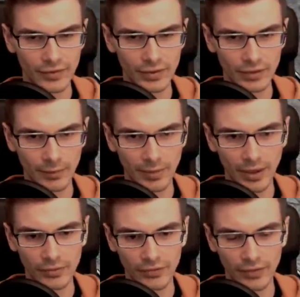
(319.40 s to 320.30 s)
you saw it
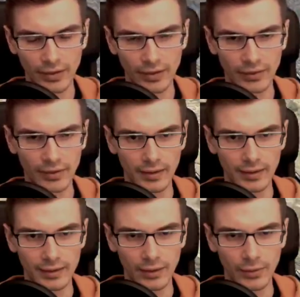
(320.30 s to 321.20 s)
bounce off
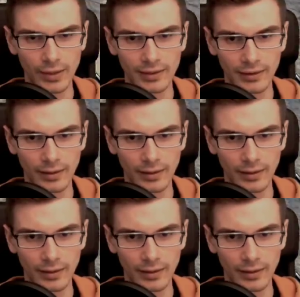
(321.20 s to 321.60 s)
the tower again.